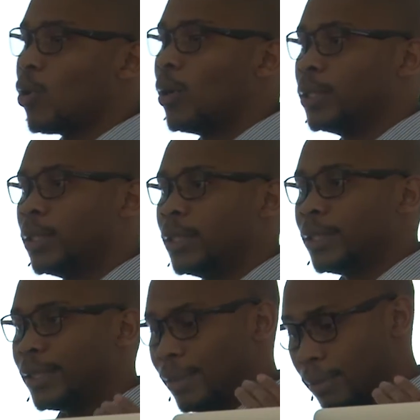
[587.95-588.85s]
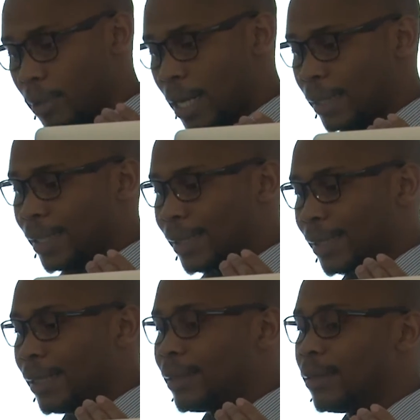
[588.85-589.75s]
on
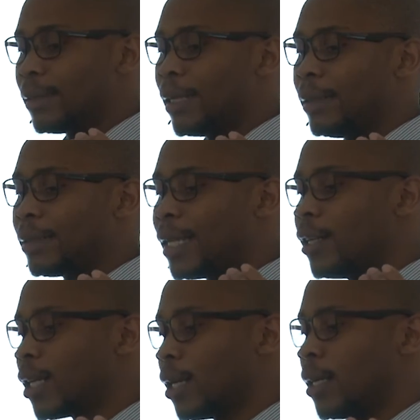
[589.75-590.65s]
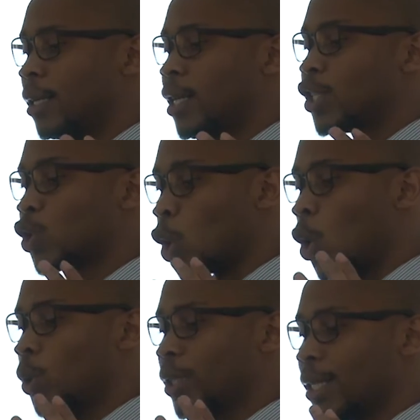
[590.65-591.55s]
the data
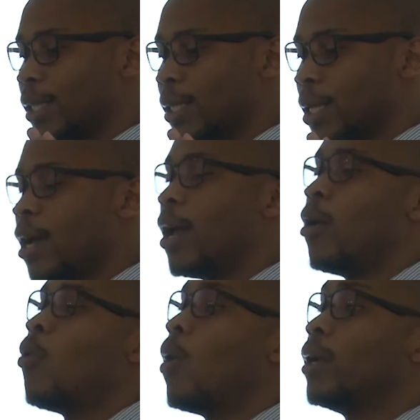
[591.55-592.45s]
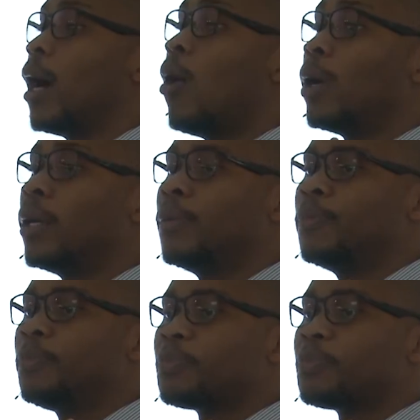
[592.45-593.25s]
store changes. When our